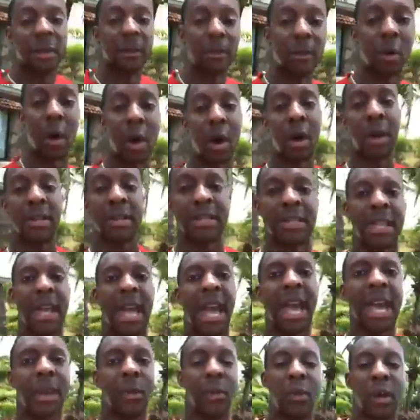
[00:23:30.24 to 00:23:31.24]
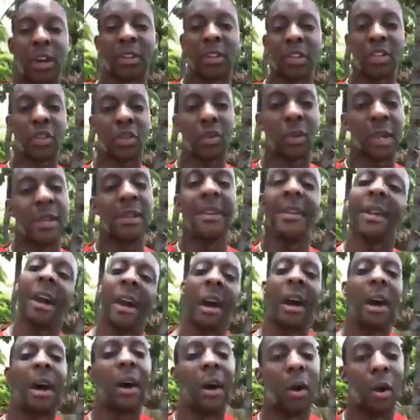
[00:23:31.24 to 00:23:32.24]
tomorrow and saying, hey, where's the tree?
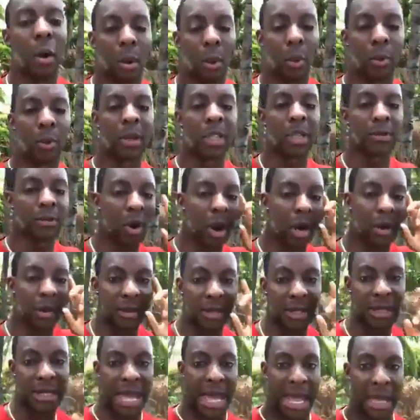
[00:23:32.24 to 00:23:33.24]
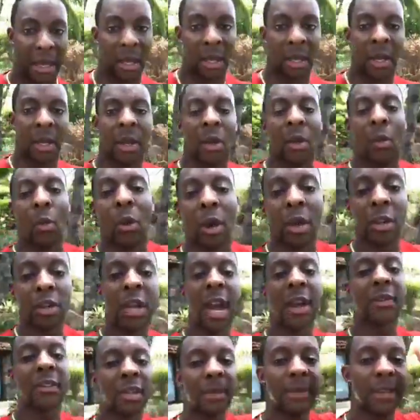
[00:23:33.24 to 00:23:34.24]
No, we're smarter than that. Well,
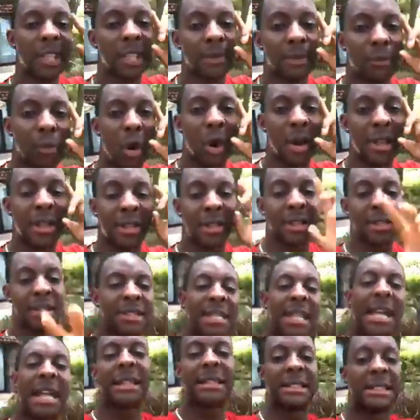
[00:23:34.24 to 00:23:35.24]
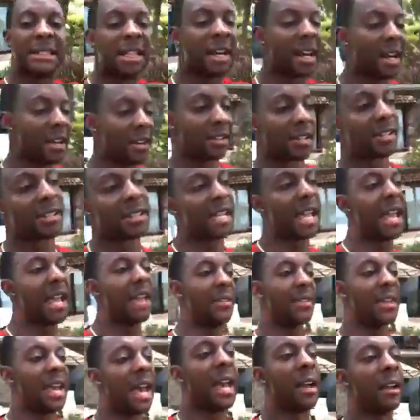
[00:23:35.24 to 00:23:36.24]
you have to be smart and intelligent to
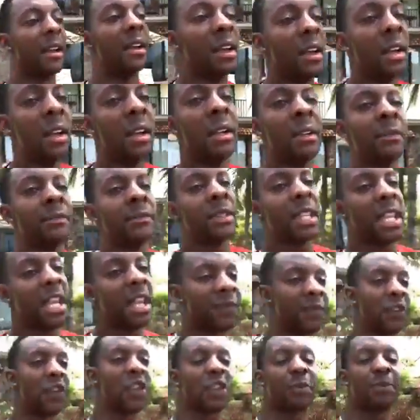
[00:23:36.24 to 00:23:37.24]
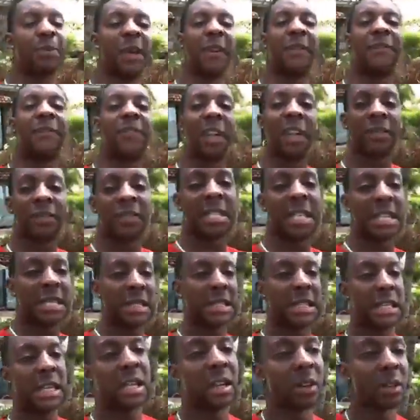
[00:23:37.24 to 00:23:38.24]
understand that if you spend
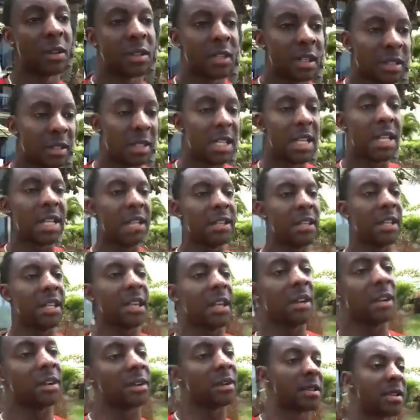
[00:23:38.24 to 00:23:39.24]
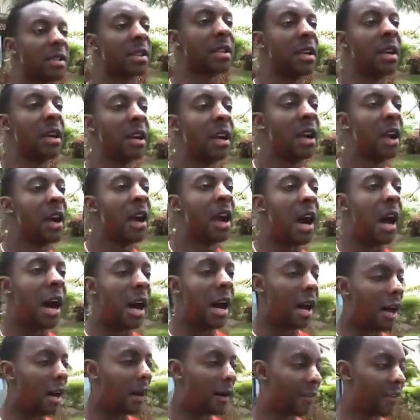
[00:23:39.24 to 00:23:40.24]
15 years or 10 years
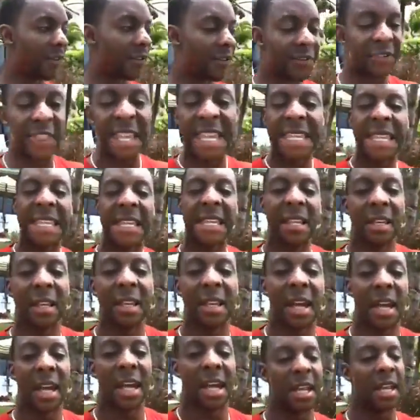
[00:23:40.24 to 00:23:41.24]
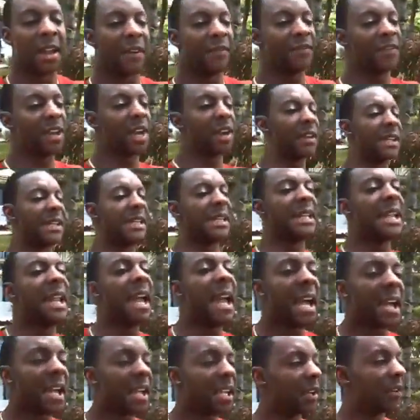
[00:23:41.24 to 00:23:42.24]
of thinking in a very
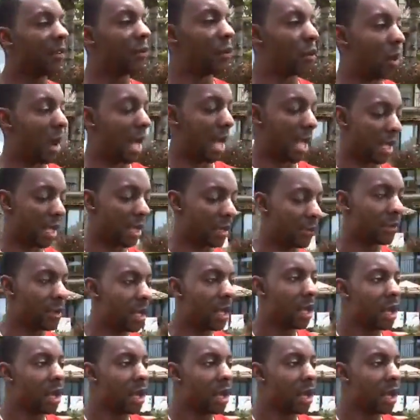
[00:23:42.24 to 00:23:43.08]
negative way,